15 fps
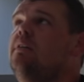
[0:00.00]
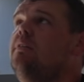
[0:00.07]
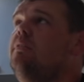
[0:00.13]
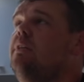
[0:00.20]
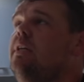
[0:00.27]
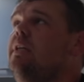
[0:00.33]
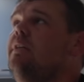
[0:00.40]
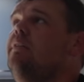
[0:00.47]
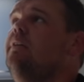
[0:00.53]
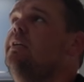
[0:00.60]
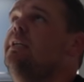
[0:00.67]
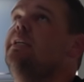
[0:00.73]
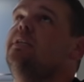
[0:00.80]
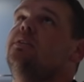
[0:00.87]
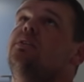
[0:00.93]

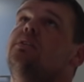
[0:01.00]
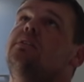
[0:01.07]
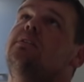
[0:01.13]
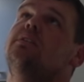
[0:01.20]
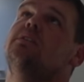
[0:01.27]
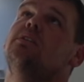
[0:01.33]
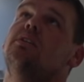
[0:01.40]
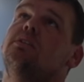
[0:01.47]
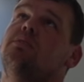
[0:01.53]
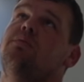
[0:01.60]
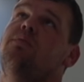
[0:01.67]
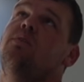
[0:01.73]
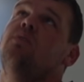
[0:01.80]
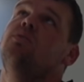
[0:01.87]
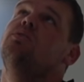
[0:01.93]
Really good. It's got
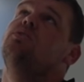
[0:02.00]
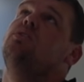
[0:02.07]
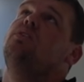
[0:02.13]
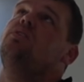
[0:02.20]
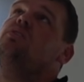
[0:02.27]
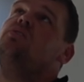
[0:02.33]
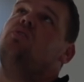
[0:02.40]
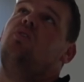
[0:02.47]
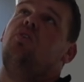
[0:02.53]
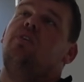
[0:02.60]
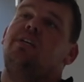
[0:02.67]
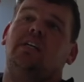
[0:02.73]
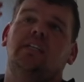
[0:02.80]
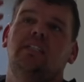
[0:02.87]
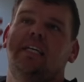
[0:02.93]
filters on the
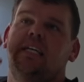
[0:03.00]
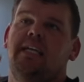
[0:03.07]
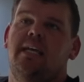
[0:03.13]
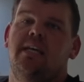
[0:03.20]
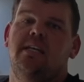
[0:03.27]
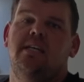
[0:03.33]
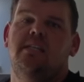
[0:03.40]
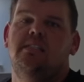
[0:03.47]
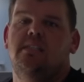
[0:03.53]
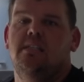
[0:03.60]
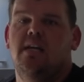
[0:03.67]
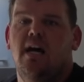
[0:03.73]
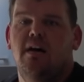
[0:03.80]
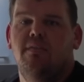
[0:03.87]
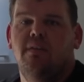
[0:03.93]
side, you can clean out easy
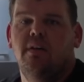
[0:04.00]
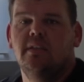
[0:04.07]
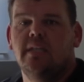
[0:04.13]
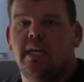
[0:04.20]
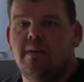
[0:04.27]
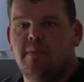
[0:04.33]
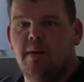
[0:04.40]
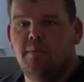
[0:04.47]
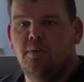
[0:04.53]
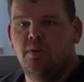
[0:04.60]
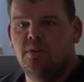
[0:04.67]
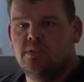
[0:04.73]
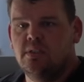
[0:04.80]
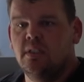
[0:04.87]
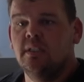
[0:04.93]
enough. I keep them
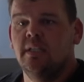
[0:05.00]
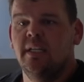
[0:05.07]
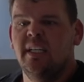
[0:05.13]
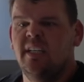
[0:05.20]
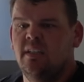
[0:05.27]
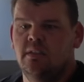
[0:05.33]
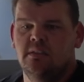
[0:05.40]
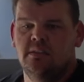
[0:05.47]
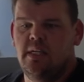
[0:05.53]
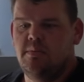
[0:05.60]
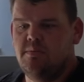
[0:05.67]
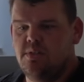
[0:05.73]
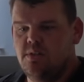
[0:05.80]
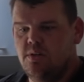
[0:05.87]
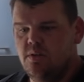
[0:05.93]
nice and clean, and it
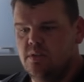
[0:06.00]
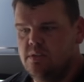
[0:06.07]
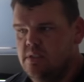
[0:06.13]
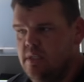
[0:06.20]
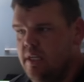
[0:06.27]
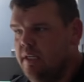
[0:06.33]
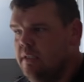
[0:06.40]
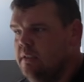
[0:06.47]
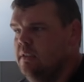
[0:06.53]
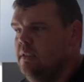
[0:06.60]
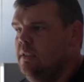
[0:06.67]
seems to do its thing.